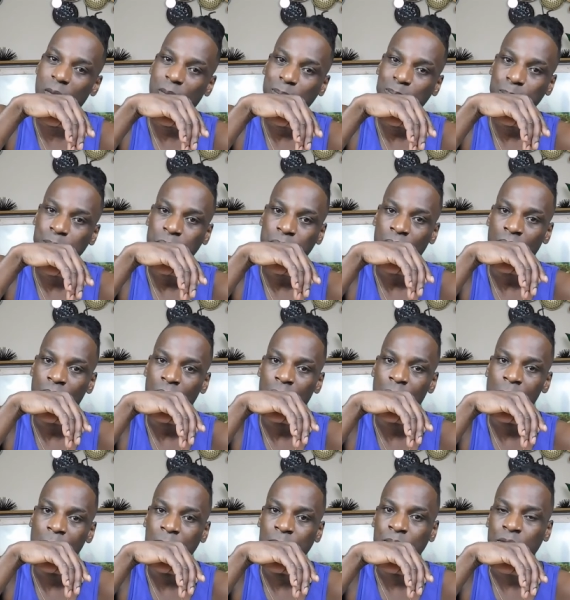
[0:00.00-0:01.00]

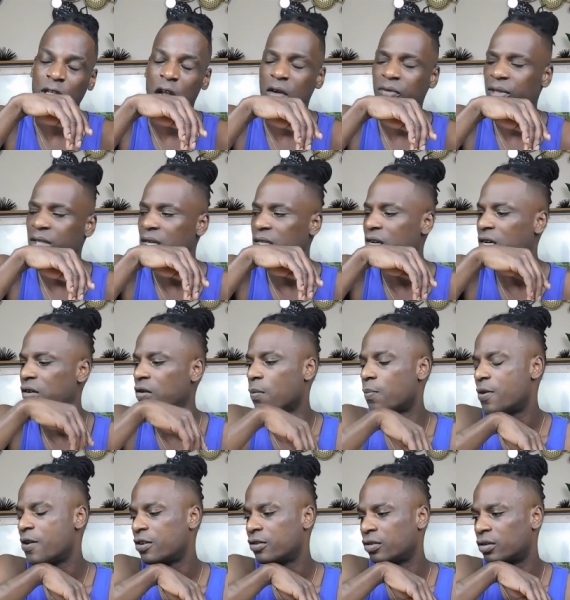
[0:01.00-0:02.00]
I don't think I got no
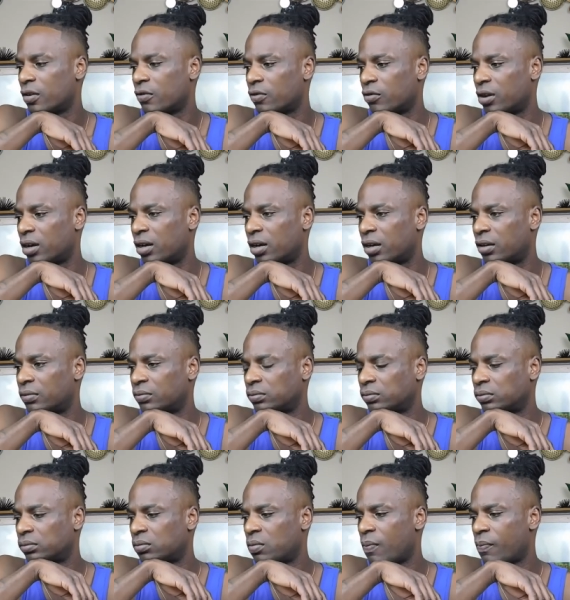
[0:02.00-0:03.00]
pictures up right
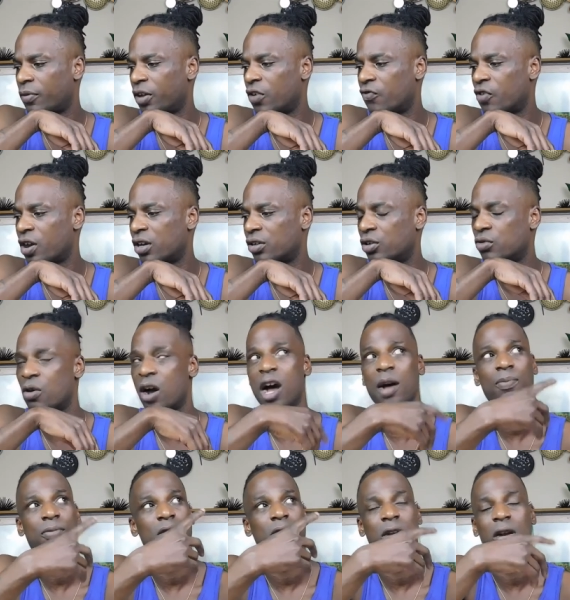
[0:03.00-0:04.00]
now. If I do,
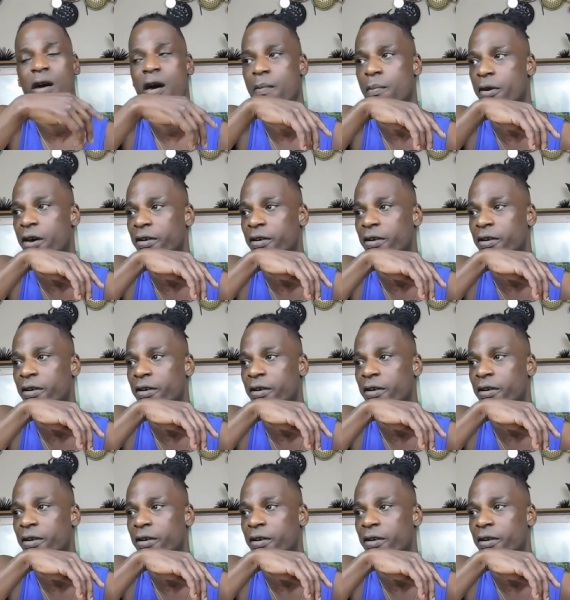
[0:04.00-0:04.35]
I'll put it up.